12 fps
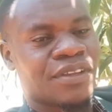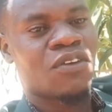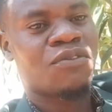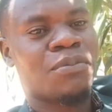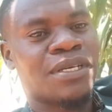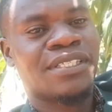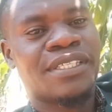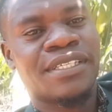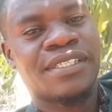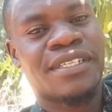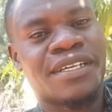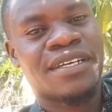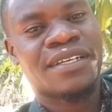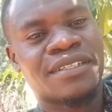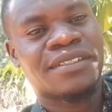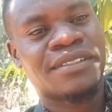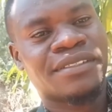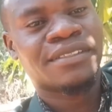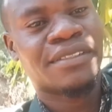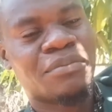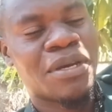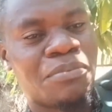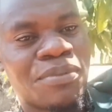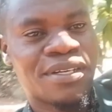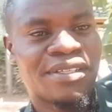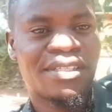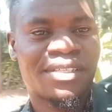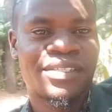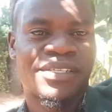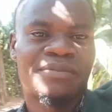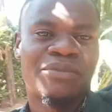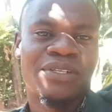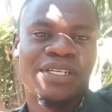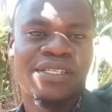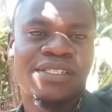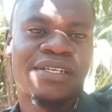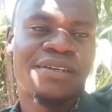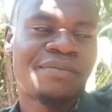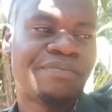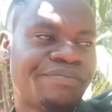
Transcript: of my sister, my big sister Modesta.